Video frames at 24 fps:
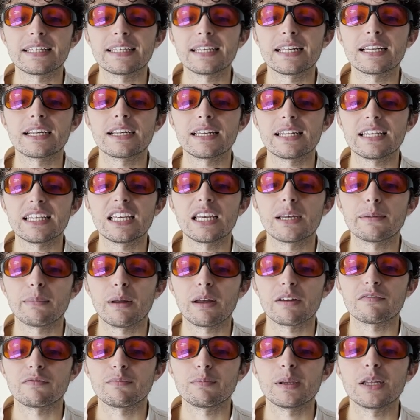get an
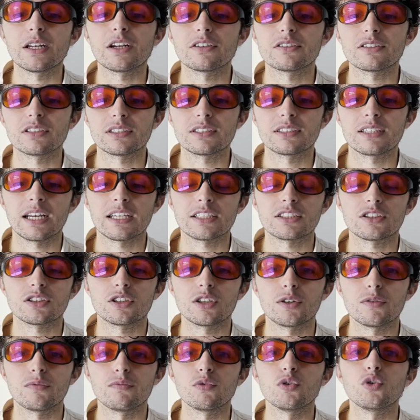EMF meter to test
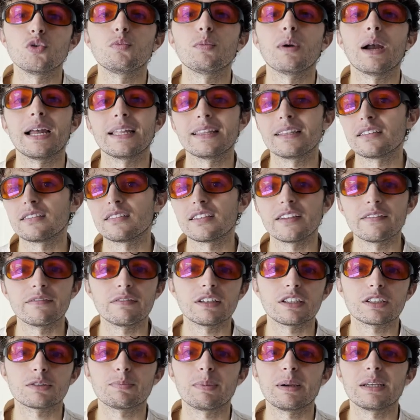your room and the
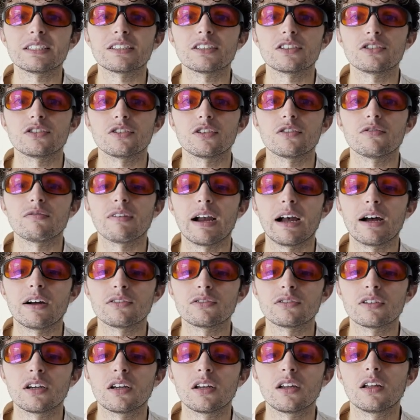living spaces you're
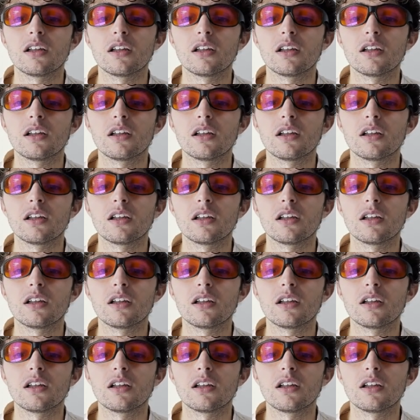around